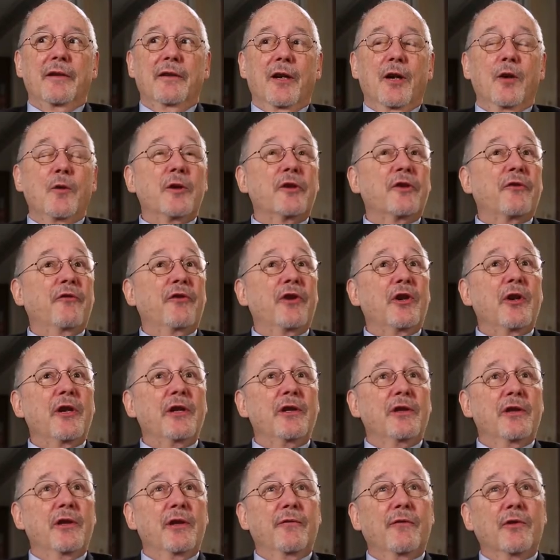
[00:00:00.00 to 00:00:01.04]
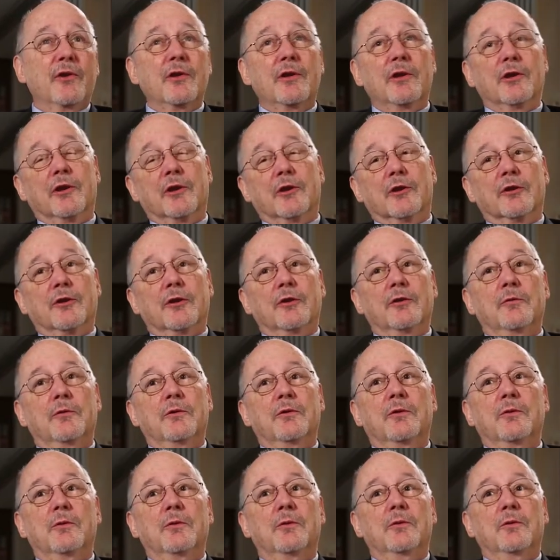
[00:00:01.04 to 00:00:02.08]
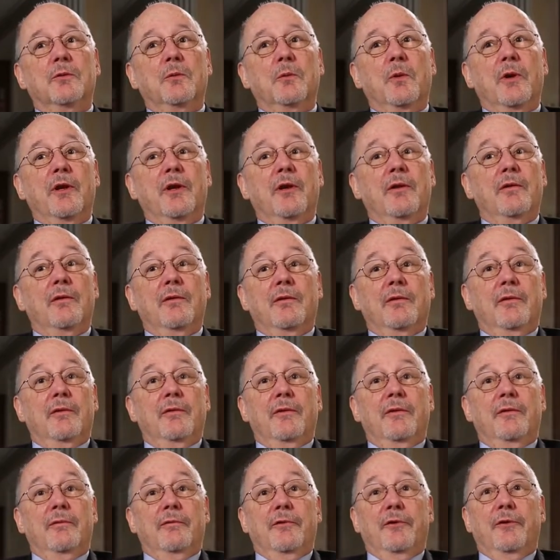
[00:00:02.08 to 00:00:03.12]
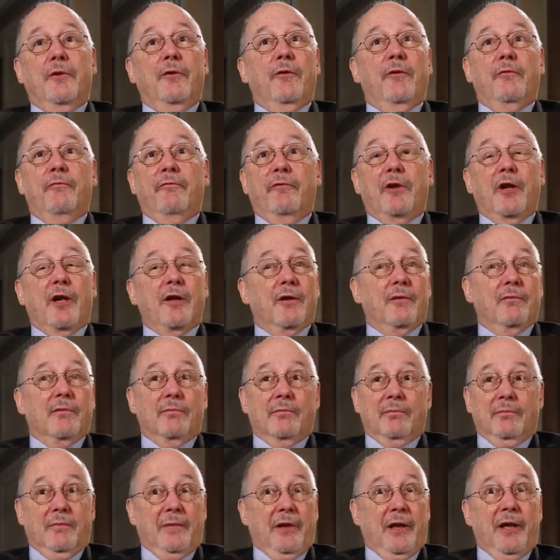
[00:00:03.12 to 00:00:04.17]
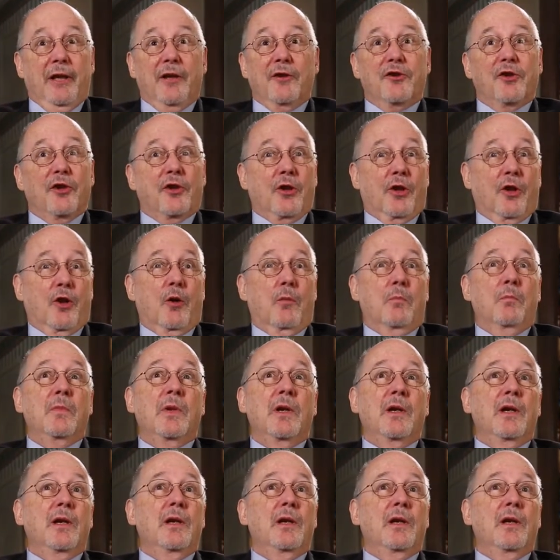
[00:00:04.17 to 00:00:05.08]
know it's very difficult when you've got kids at home